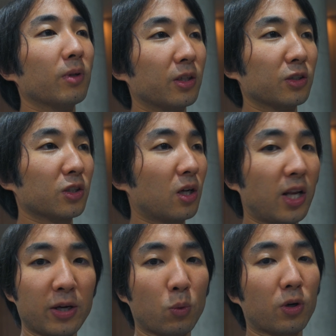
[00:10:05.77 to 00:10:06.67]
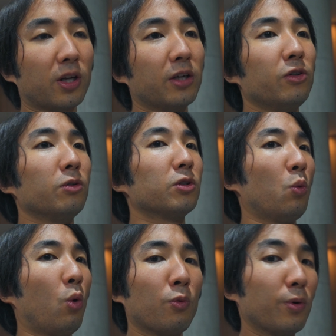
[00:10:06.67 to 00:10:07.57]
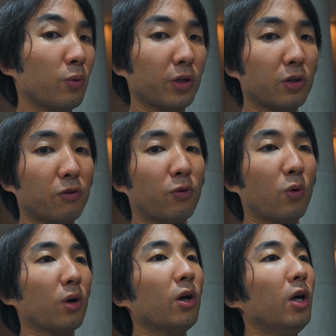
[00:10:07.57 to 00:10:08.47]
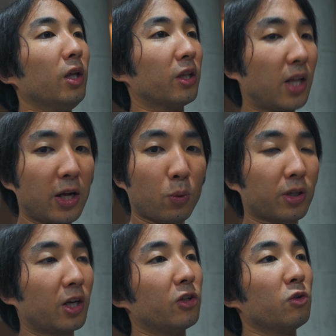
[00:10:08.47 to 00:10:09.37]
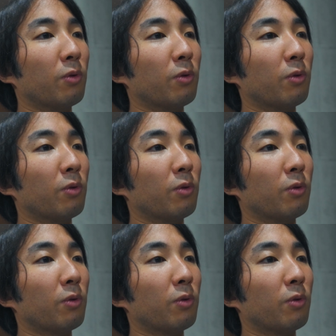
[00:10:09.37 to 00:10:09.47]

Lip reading: There's client work that I do, so what would be really good for the client work that I do,